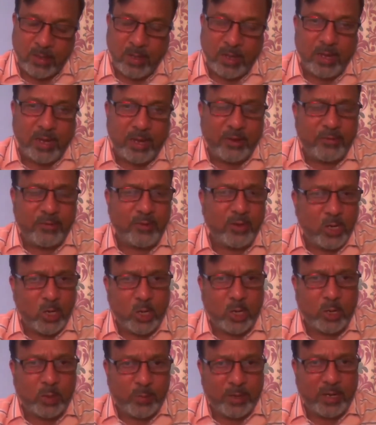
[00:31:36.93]
every
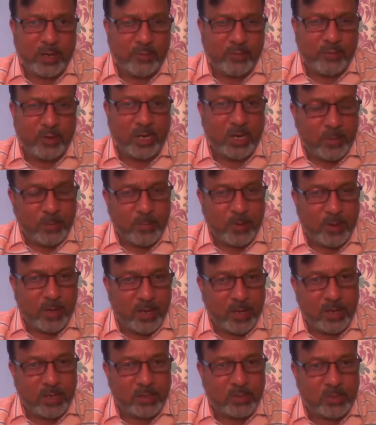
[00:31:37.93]
corporate, every
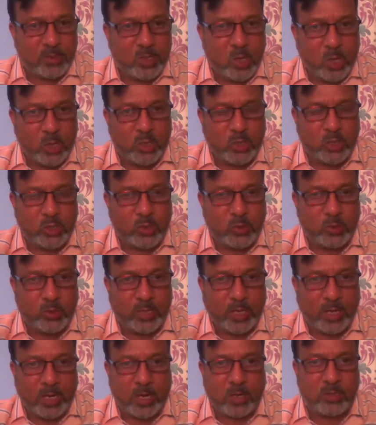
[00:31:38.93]
company has got to
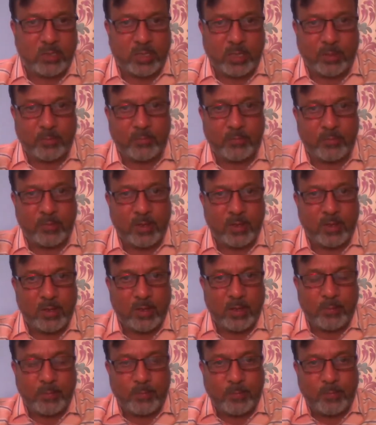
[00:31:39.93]
take out some
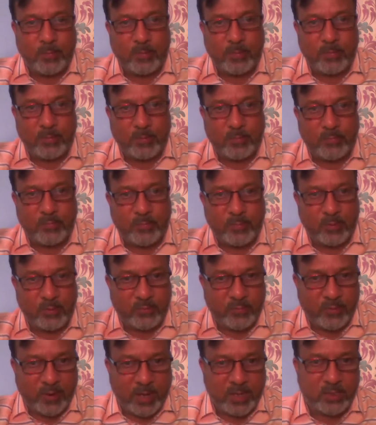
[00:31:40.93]
mm,
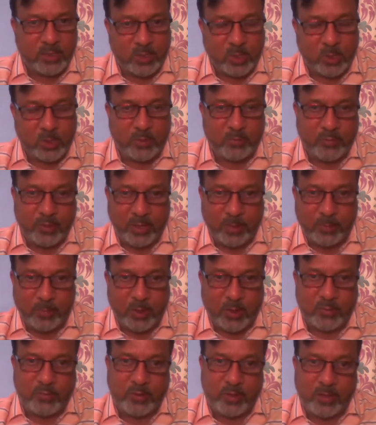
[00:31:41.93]
funds out of their
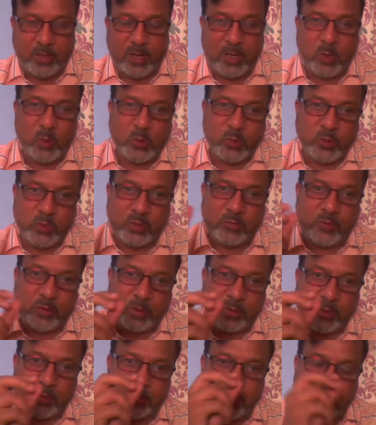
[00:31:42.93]
profit and use it
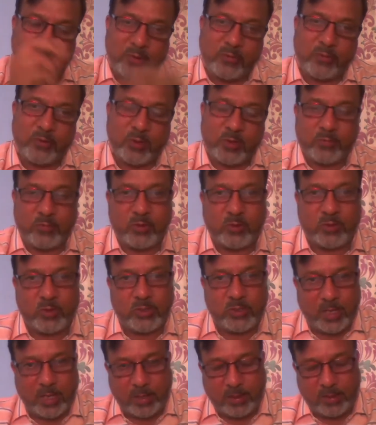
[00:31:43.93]
for the benefit of the
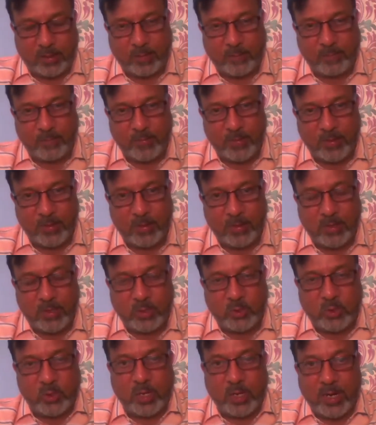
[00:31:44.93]
society.
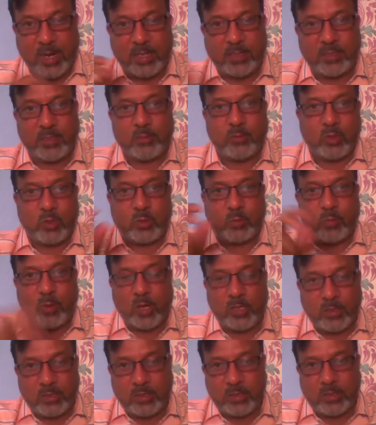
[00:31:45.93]
So you can ask them to
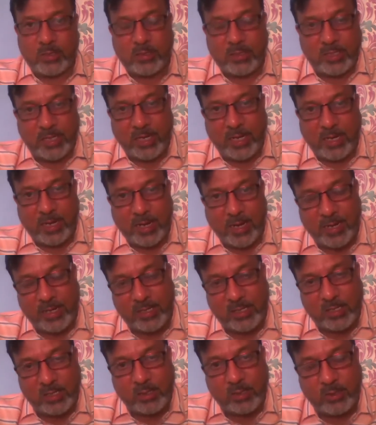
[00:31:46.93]
sponsor street
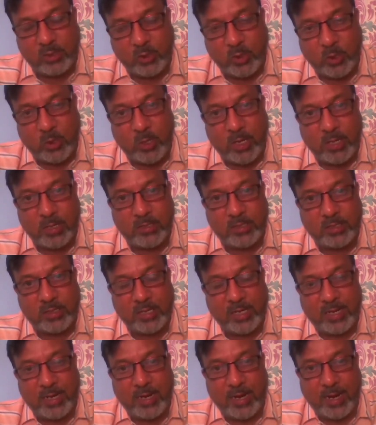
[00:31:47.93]
lights, solar
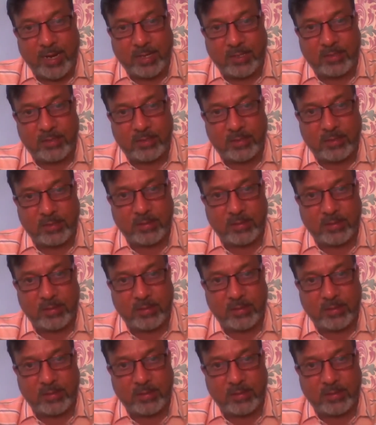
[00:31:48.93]
street lights.